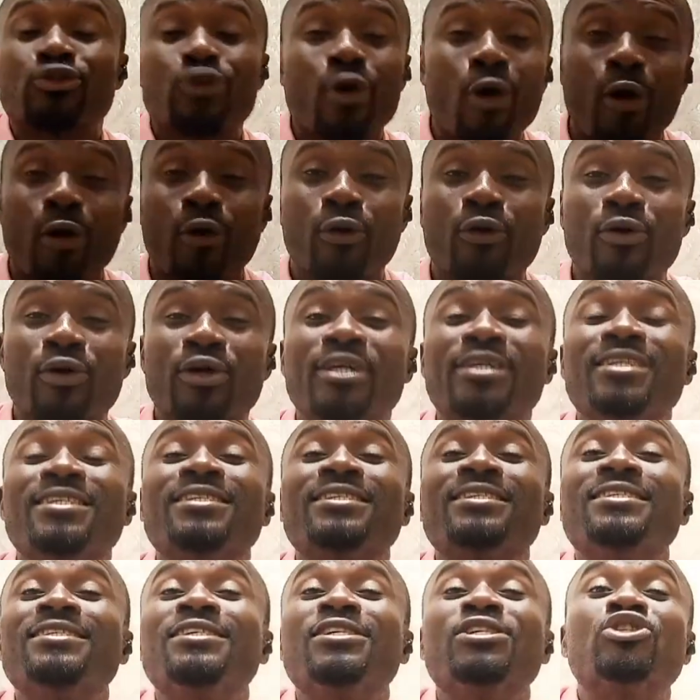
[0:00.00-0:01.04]

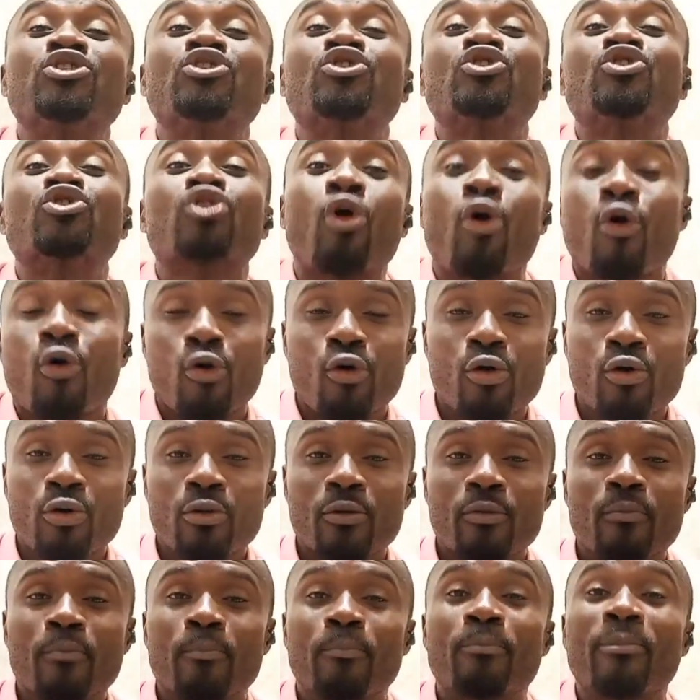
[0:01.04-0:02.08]
talk, he sure
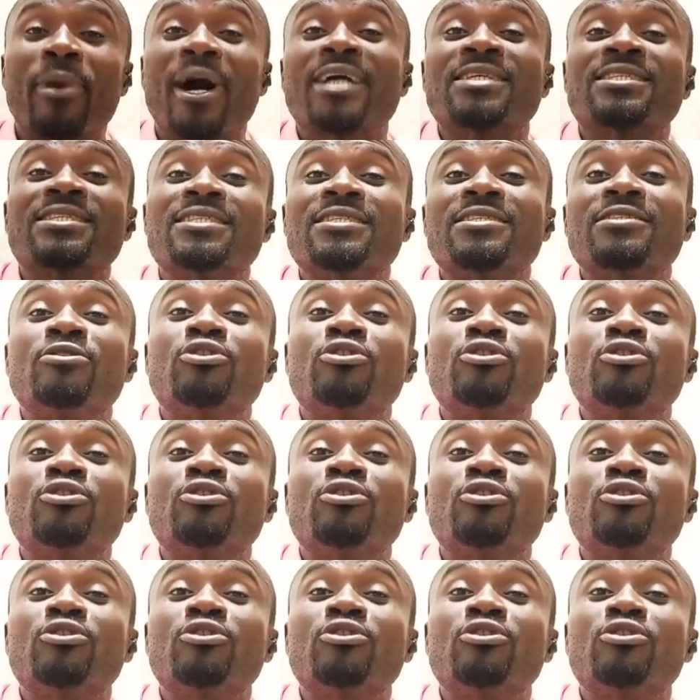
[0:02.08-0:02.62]
pass